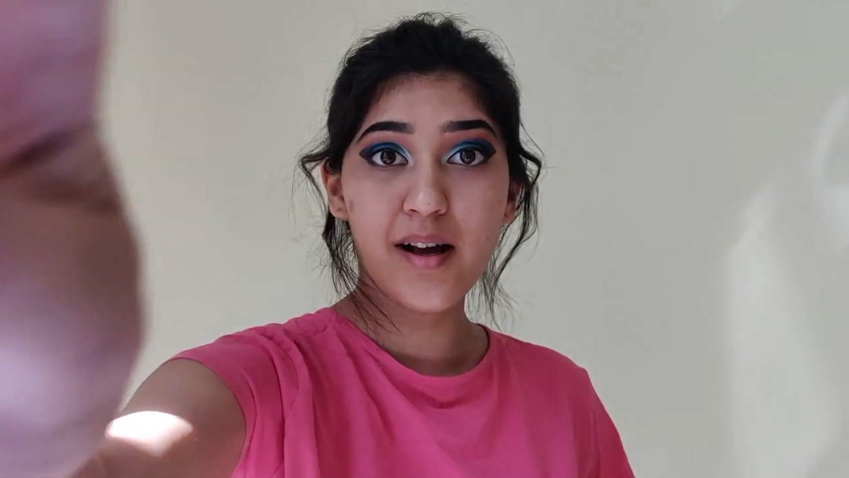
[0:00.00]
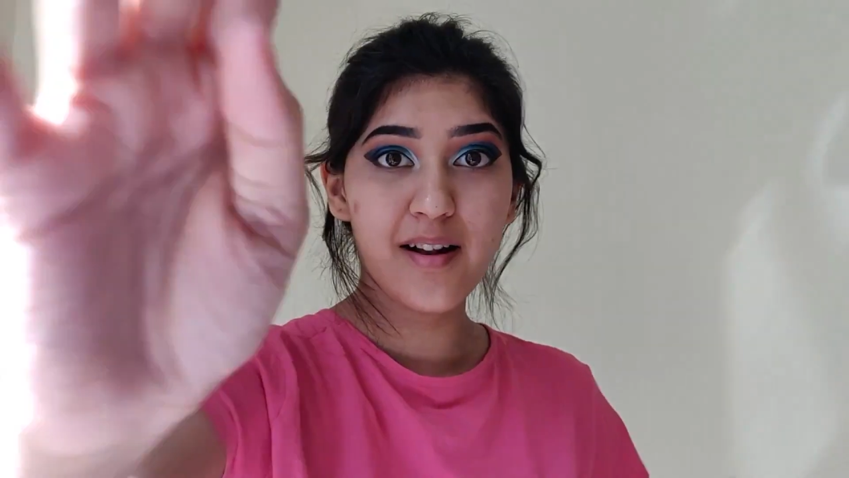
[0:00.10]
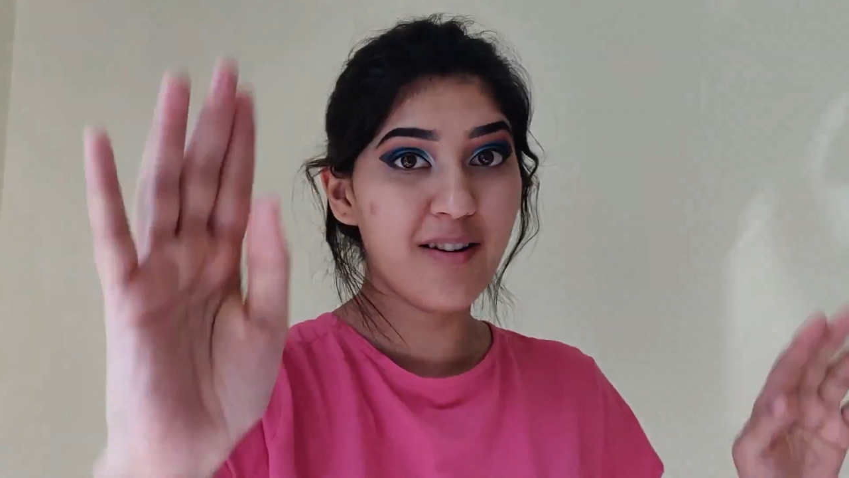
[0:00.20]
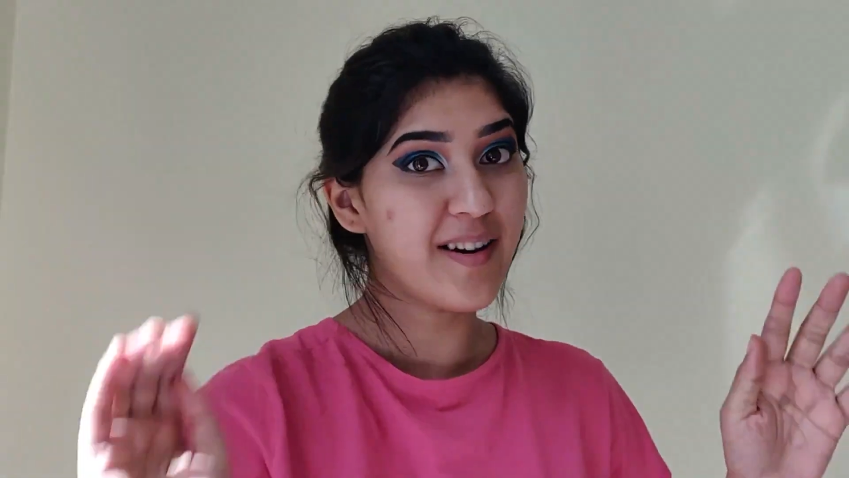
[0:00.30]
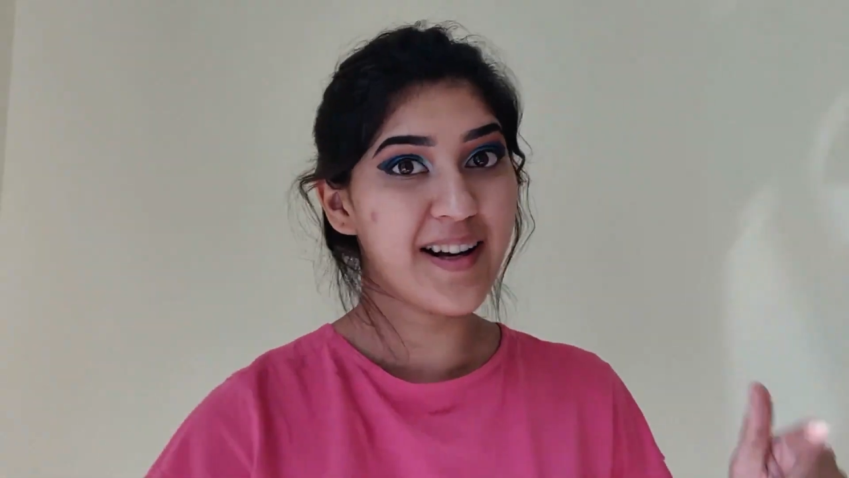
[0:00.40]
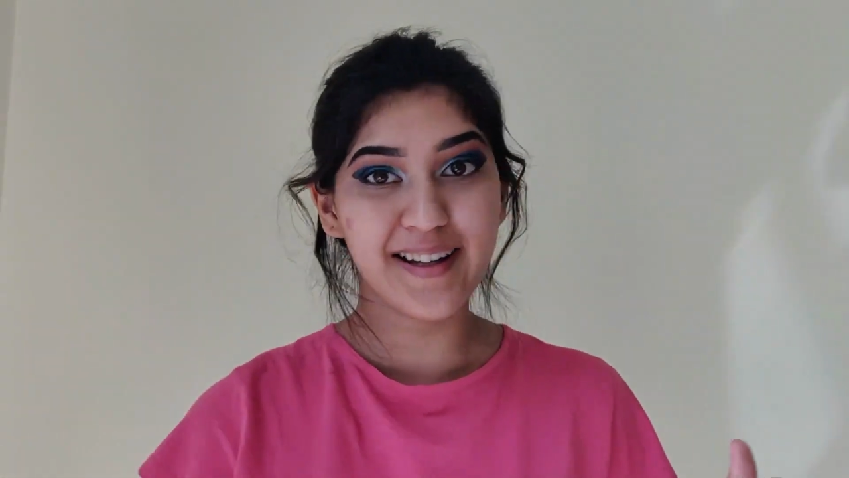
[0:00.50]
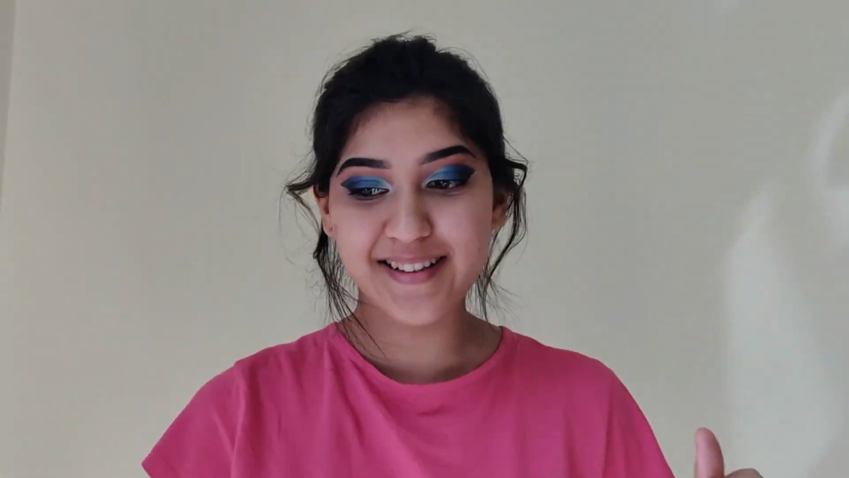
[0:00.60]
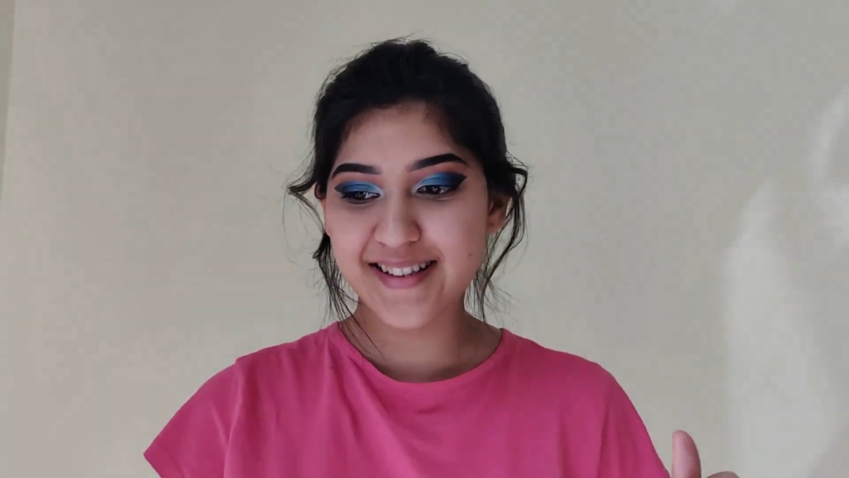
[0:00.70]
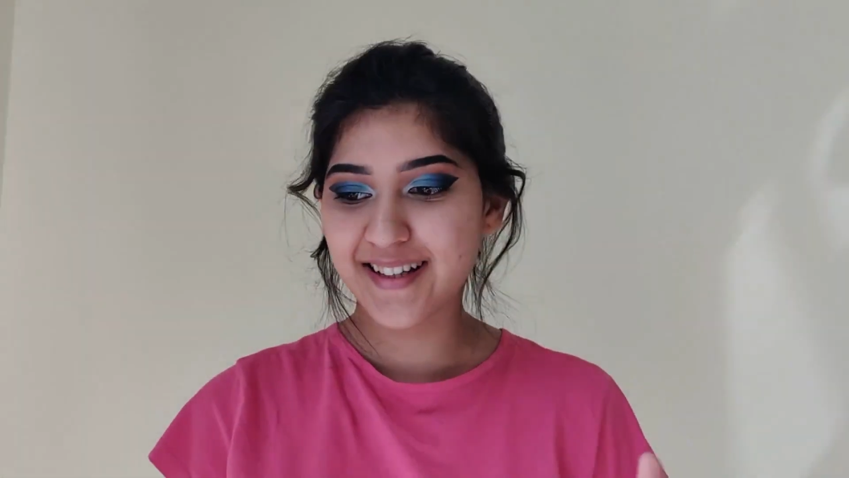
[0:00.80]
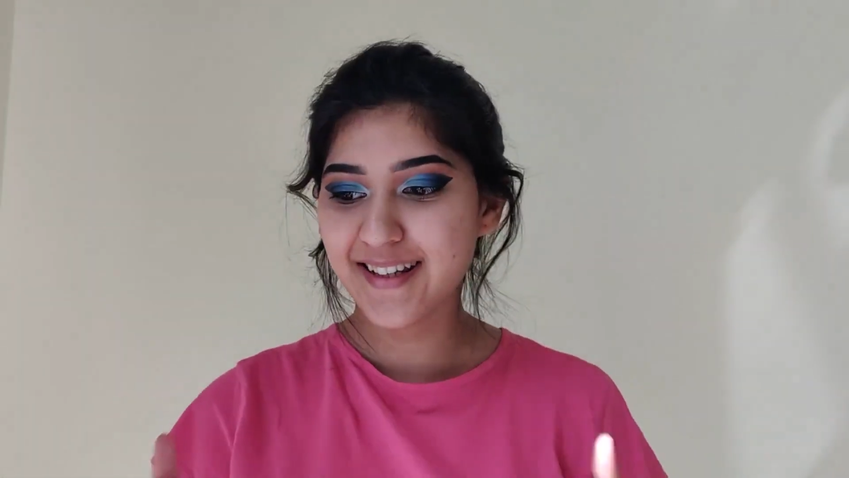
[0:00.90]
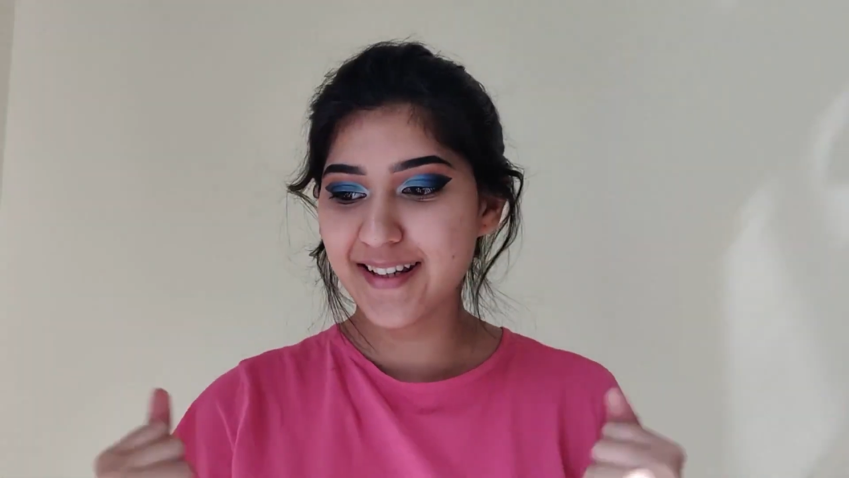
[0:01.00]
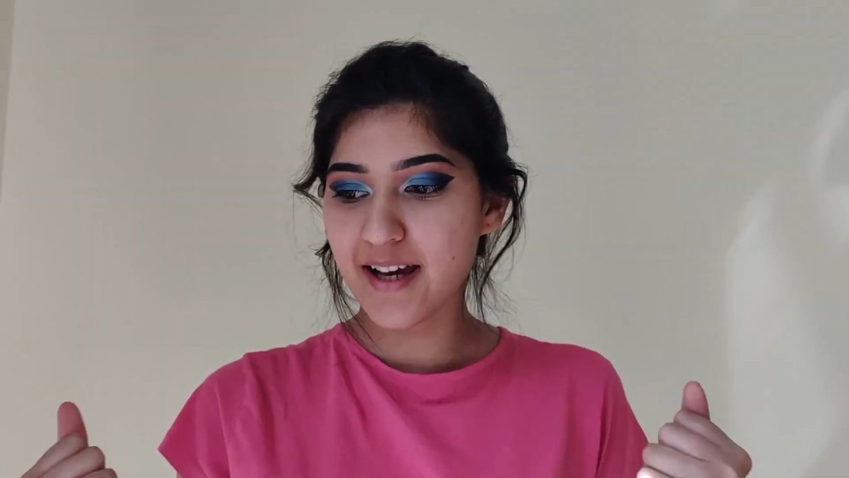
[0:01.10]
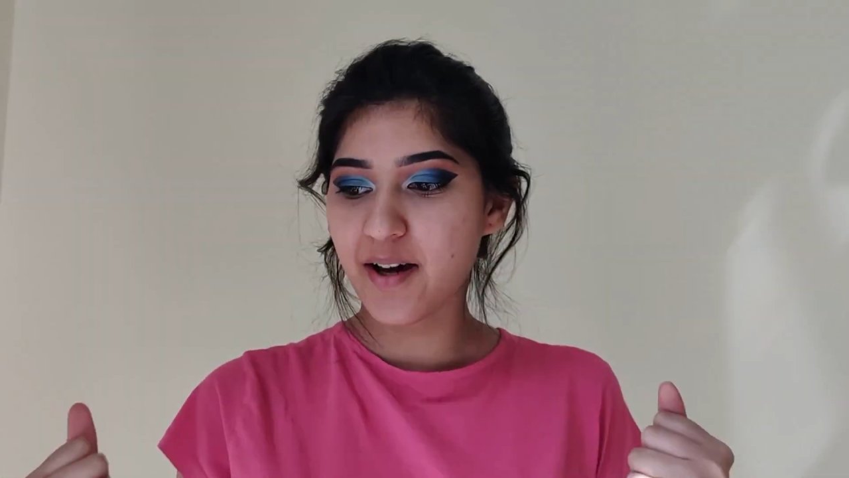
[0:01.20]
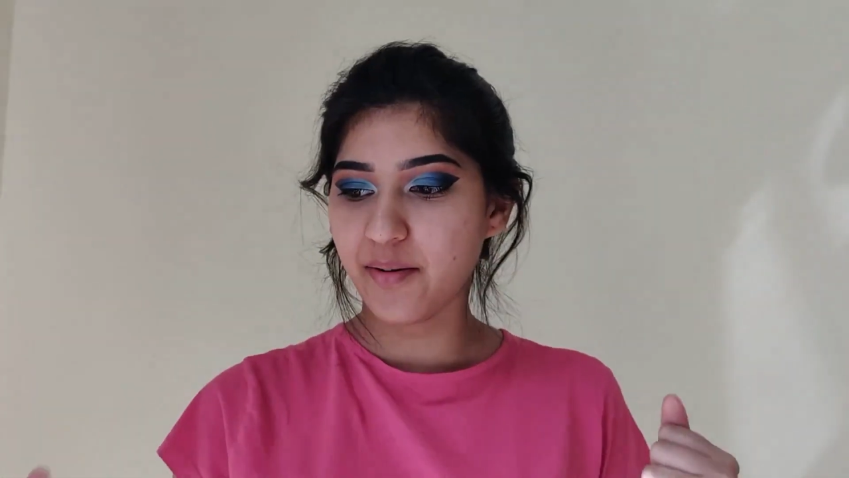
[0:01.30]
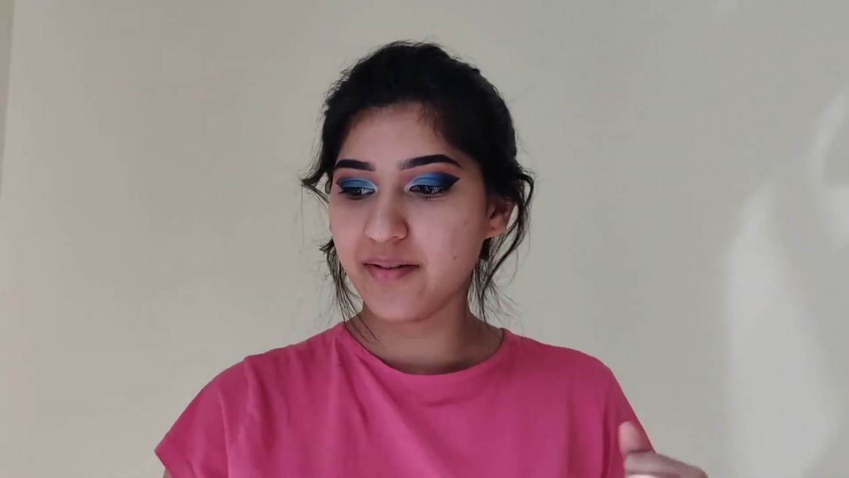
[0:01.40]
Alright,
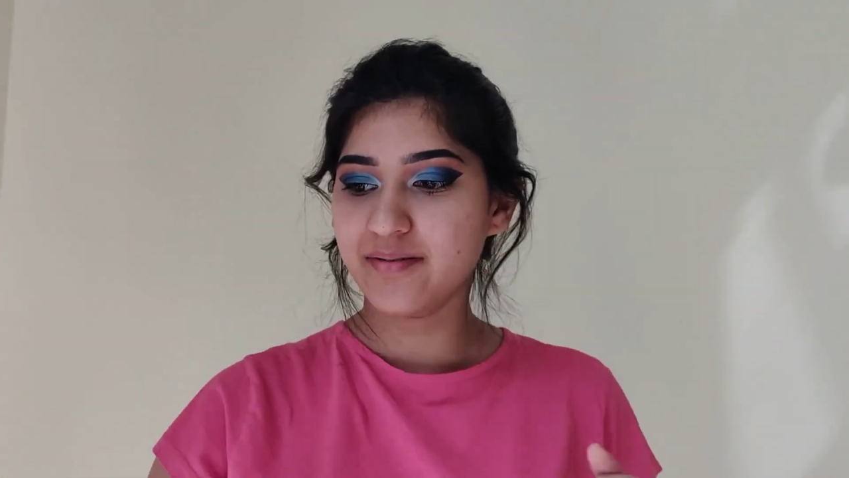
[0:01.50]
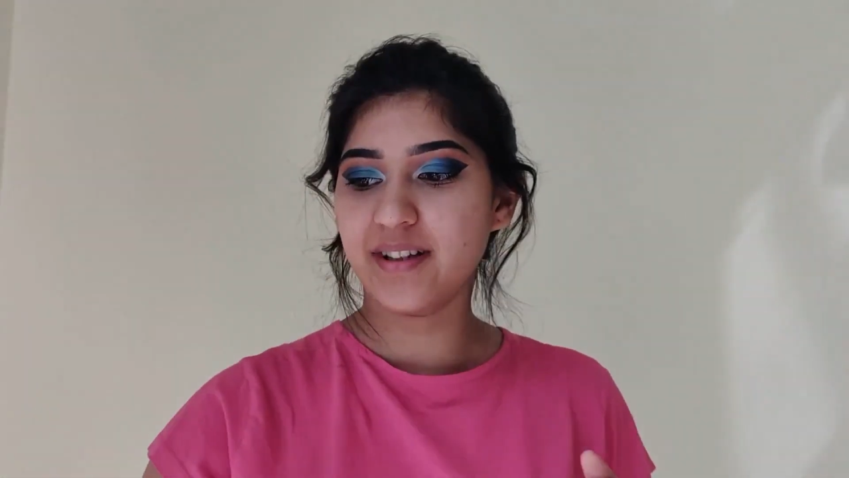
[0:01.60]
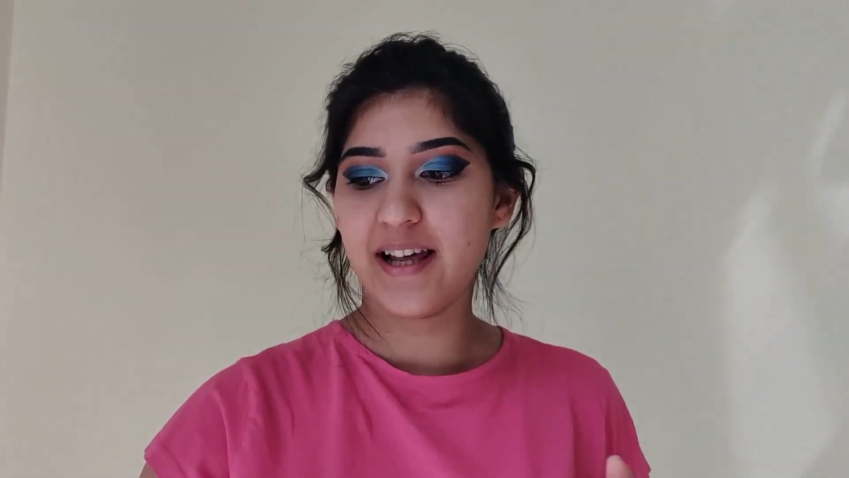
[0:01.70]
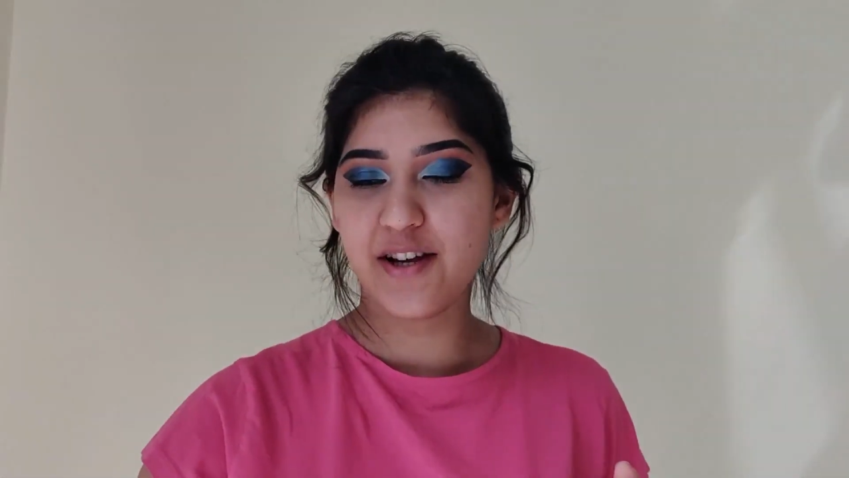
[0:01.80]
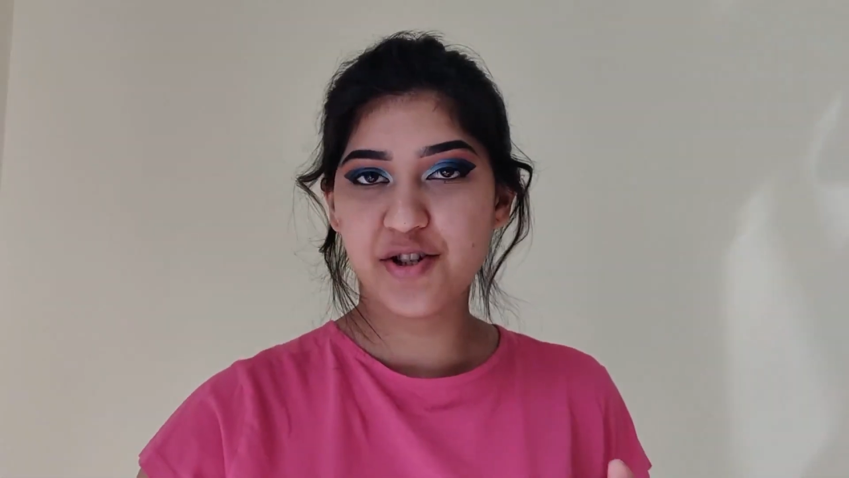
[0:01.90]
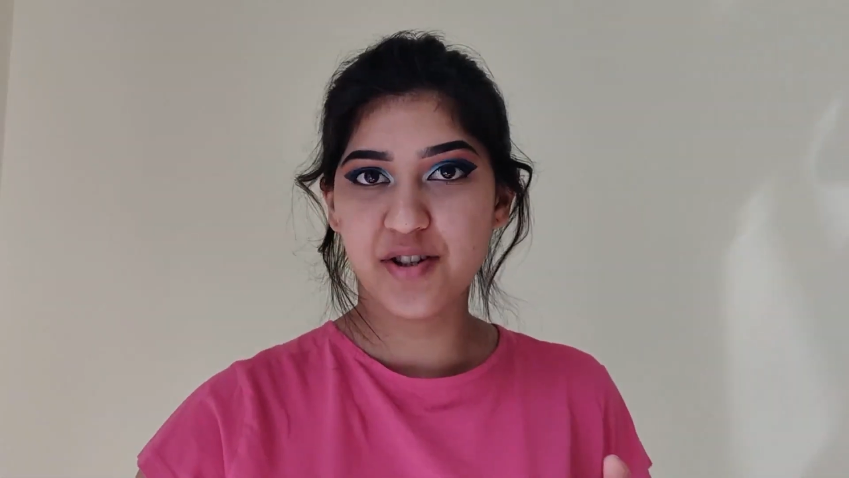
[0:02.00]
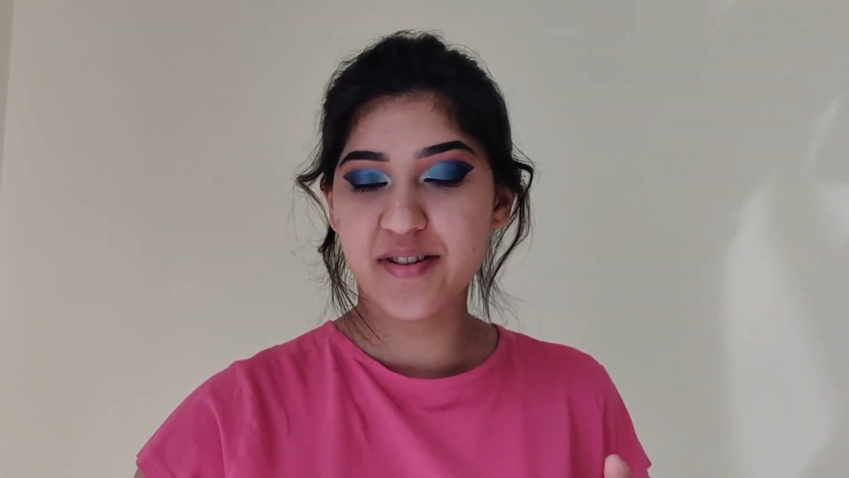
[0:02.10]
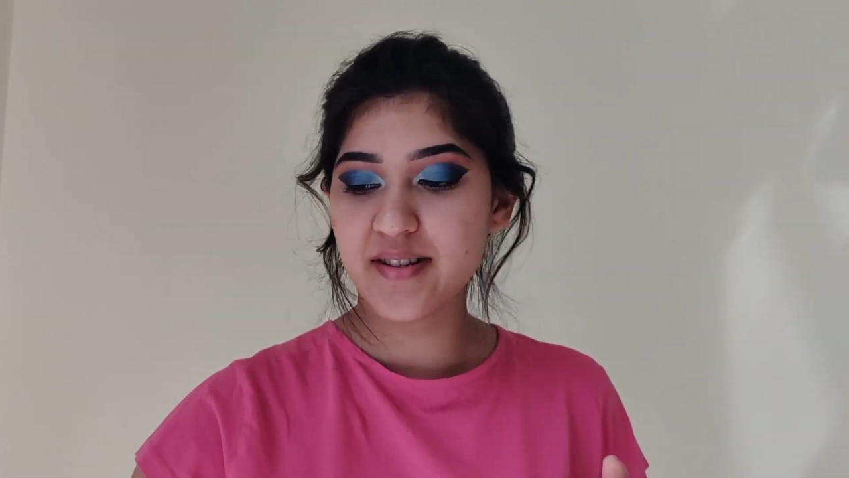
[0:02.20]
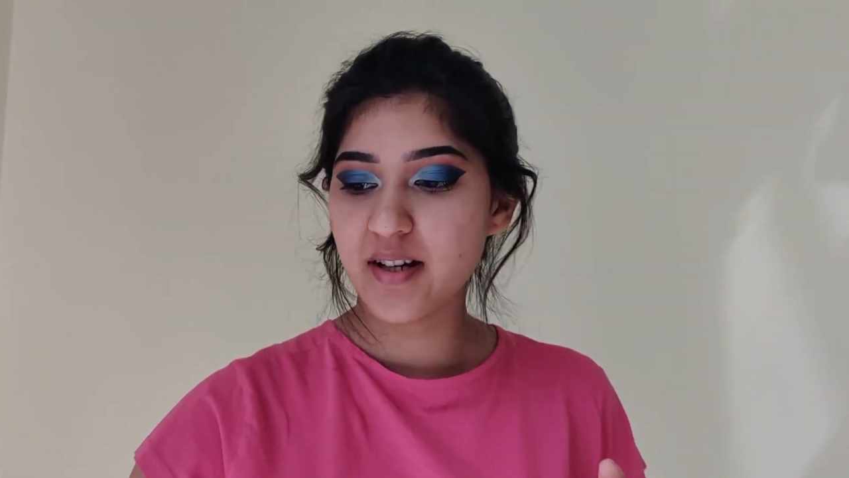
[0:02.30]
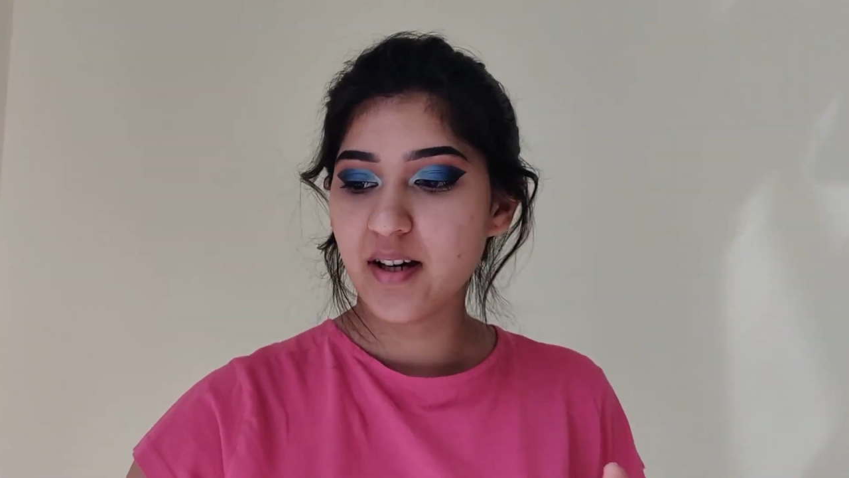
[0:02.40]
now the lashes.